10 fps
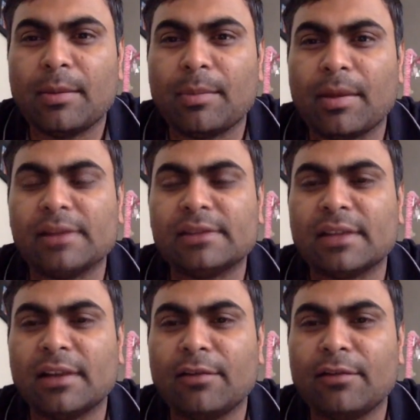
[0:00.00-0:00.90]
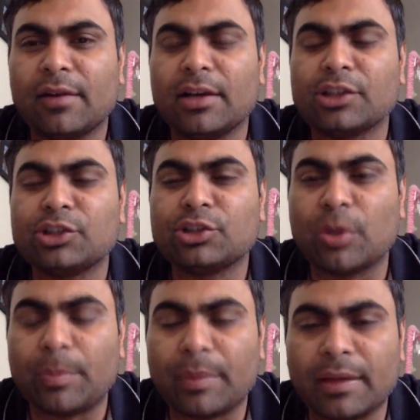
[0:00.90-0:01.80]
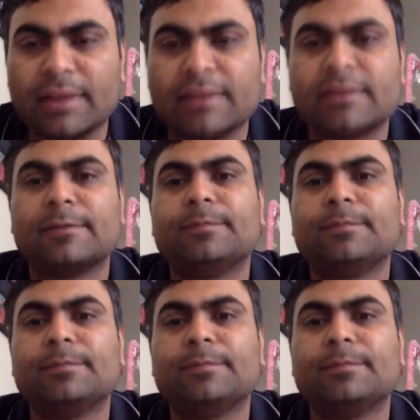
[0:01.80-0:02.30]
myself a shopping list.